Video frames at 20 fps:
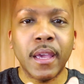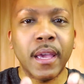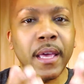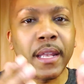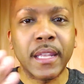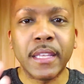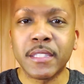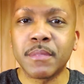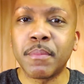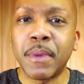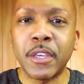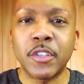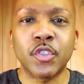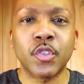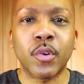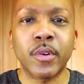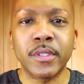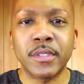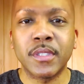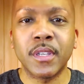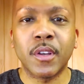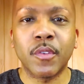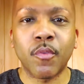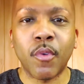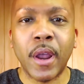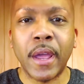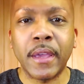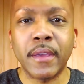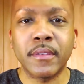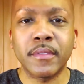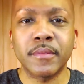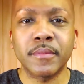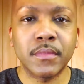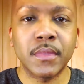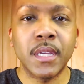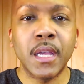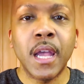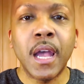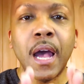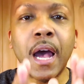and let's make sure it's done right.
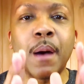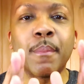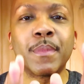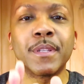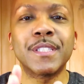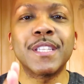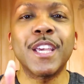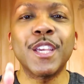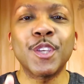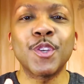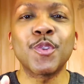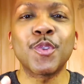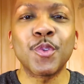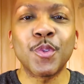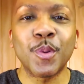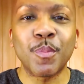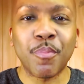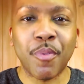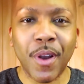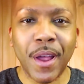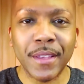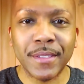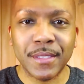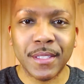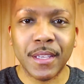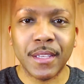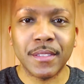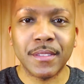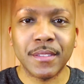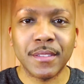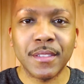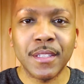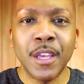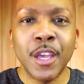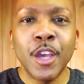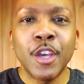I'm going to take you through the process,